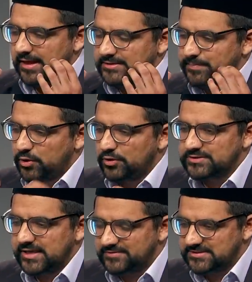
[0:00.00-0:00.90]
it's
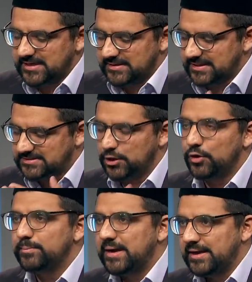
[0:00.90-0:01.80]
because they've seen there's a
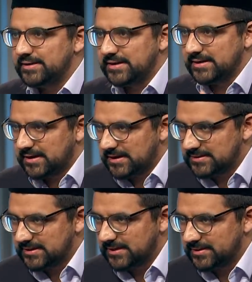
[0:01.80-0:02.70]
lone man in
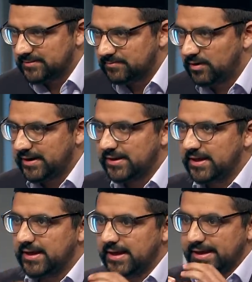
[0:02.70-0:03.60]
Qadiyan, right?
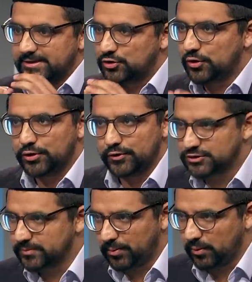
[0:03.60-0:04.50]
He's got no
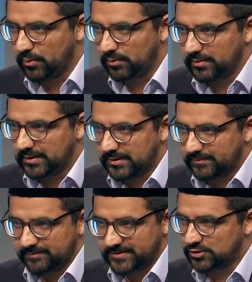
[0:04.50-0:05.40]
support,
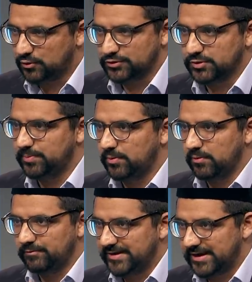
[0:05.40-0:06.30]
physical
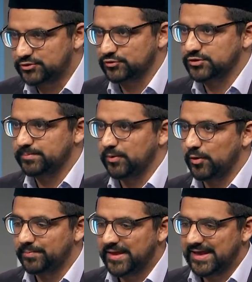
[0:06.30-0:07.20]
support, financial
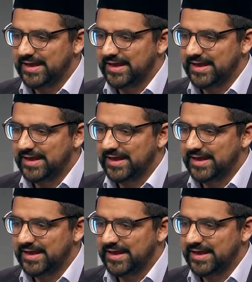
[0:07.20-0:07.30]
support.